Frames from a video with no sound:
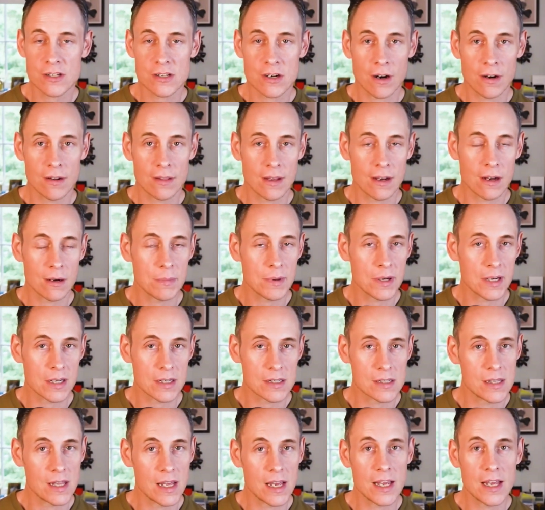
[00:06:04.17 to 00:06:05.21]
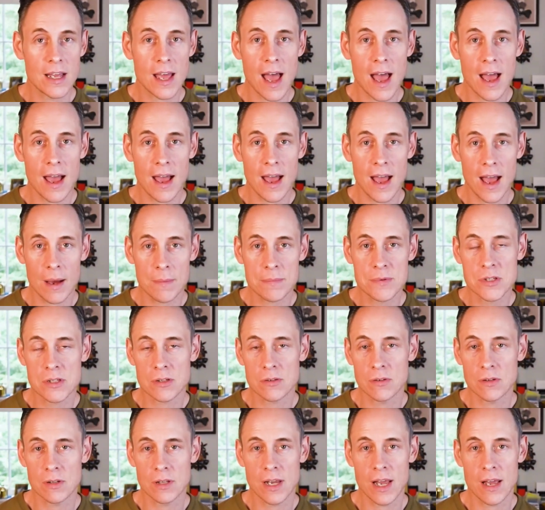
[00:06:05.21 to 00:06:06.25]
Start there because they
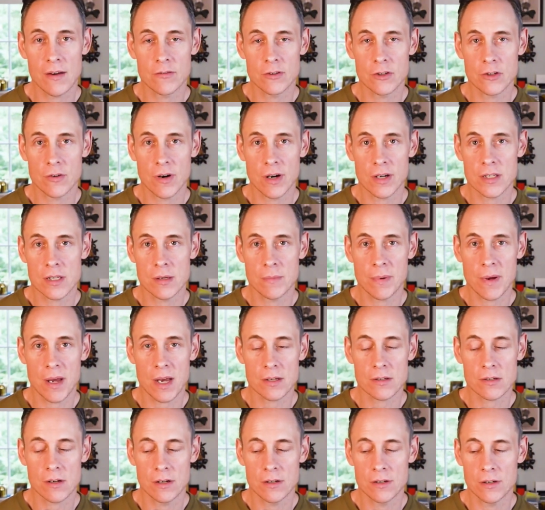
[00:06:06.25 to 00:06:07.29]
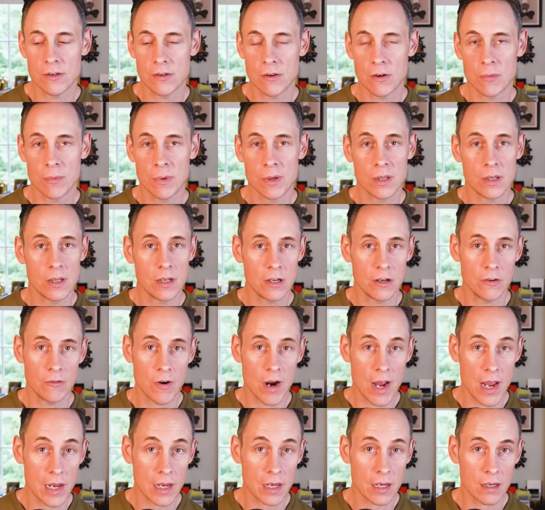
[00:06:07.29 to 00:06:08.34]
absolutely have a direct impact on your ability to
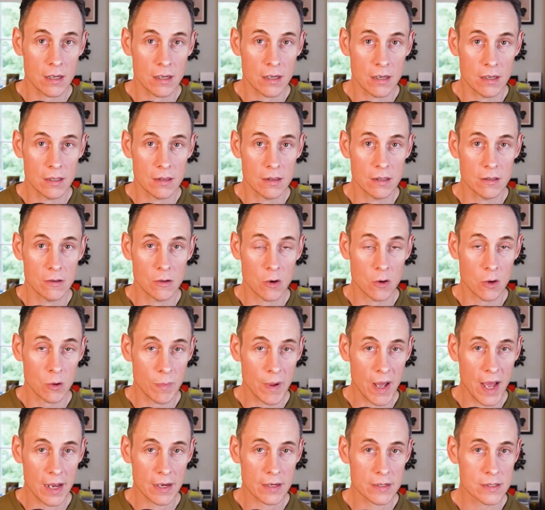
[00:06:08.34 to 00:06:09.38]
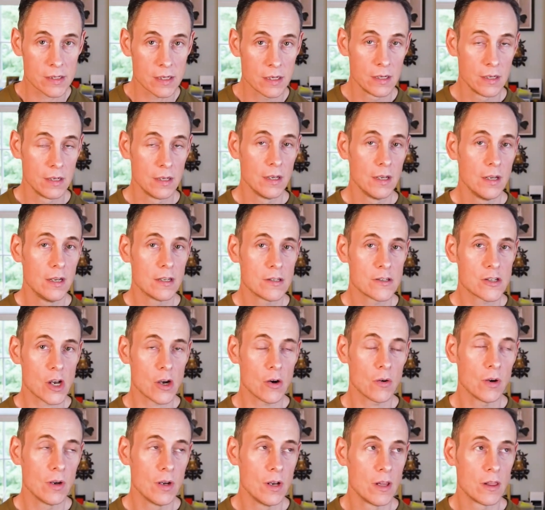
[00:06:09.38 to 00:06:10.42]
rank in the local packs.
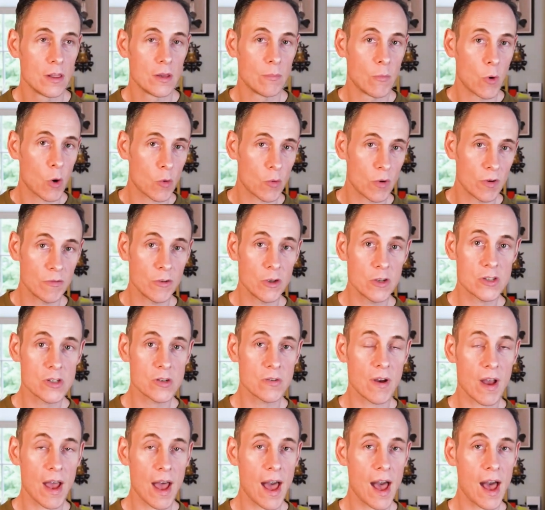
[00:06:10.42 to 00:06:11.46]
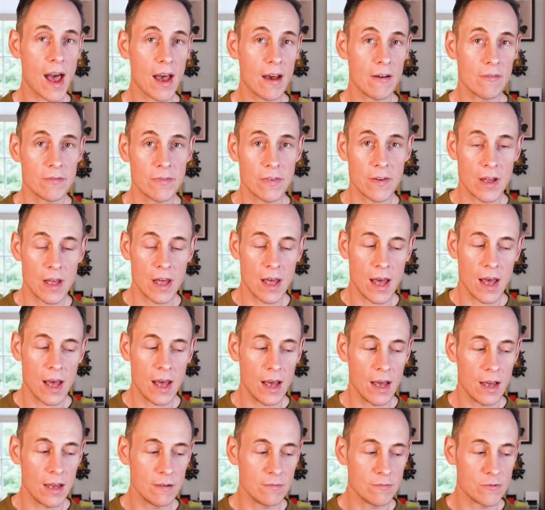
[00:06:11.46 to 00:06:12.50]
So the more reviews you have,
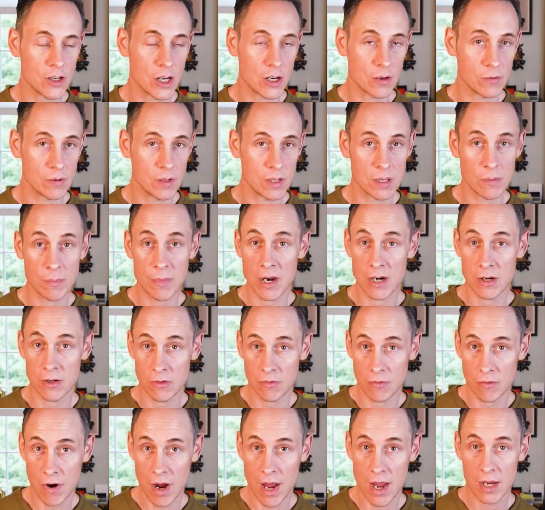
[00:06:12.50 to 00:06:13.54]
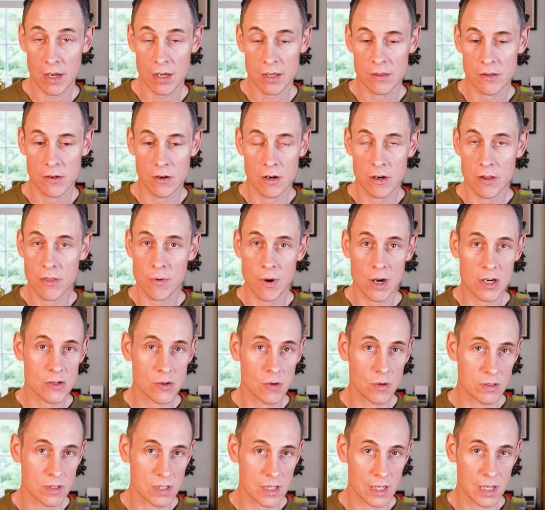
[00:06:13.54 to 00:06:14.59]
uh, generally the better you rank. There are
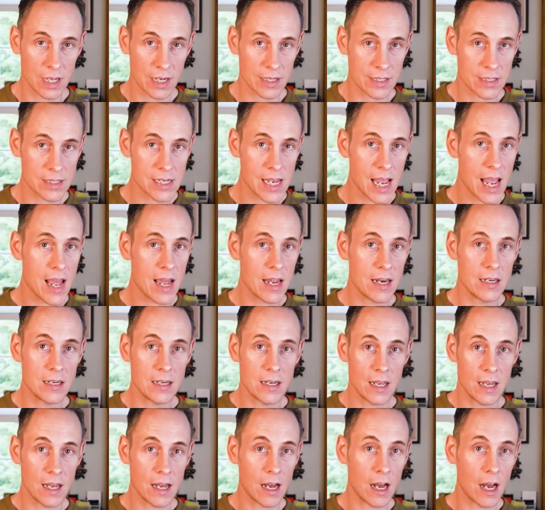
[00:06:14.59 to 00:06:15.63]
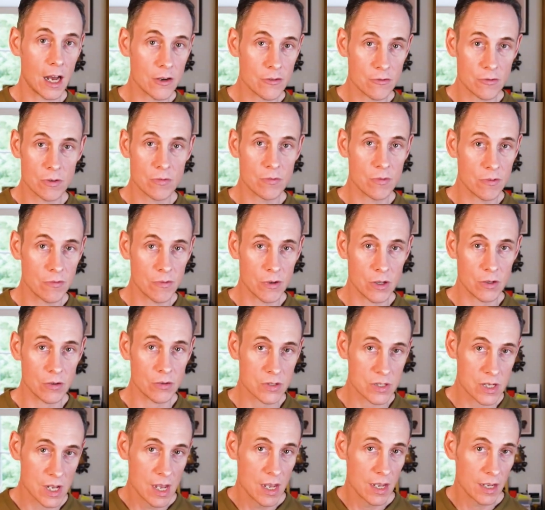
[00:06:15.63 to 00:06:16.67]
thresholds at like 10, 100
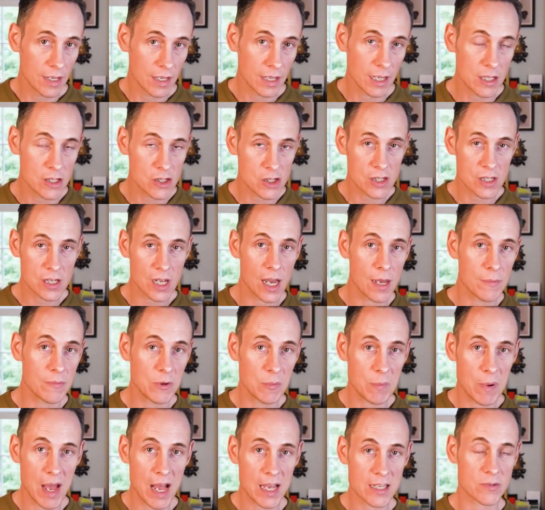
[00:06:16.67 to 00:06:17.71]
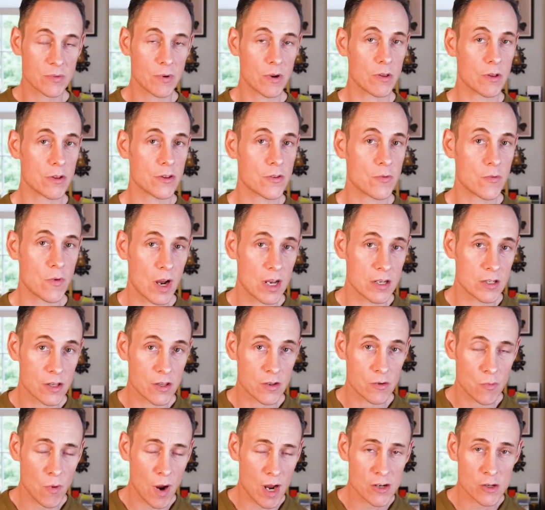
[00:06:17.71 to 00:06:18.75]
reviews. Each time you pass one of those thre
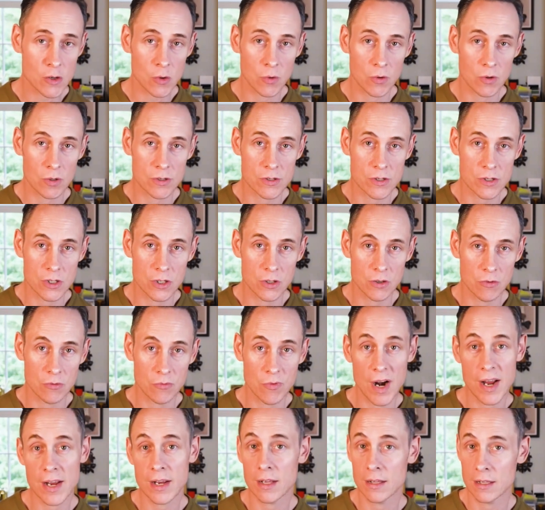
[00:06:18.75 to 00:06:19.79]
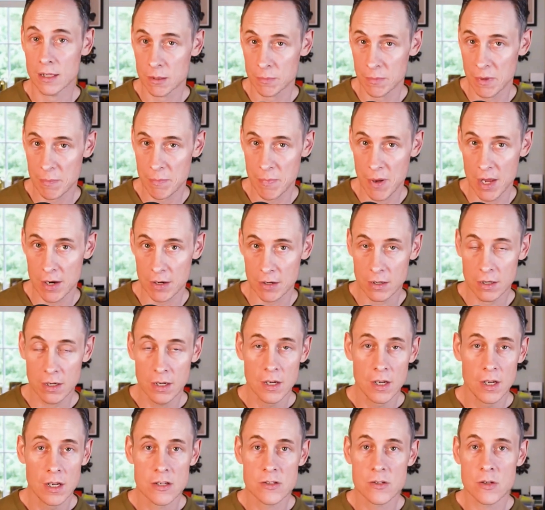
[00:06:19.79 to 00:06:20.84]
thresholds, you rank a little bit better.
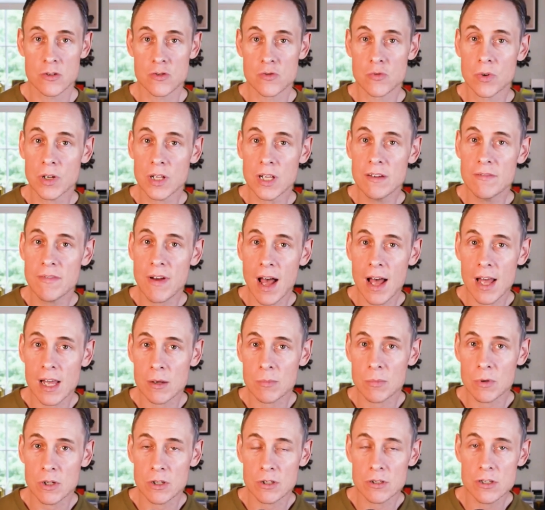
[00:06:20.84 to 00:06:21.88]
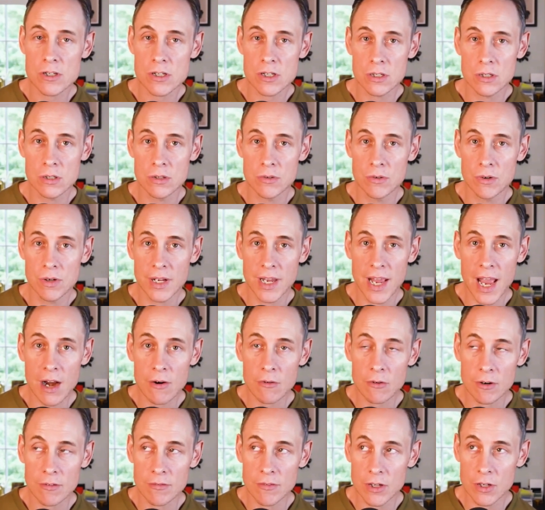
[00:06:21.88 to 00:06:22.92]
So it's really valuable to
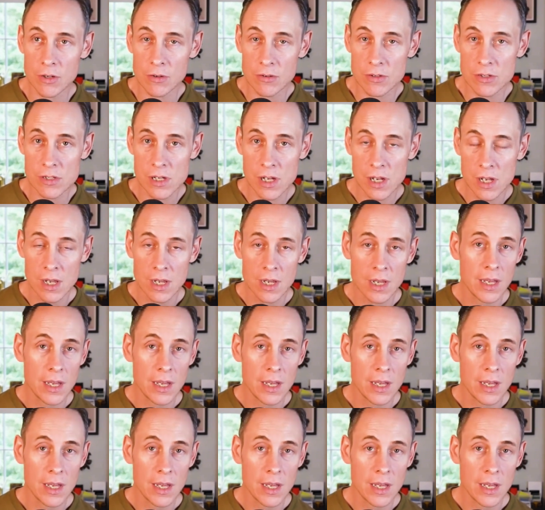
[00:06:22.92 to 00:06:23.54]
get reviews.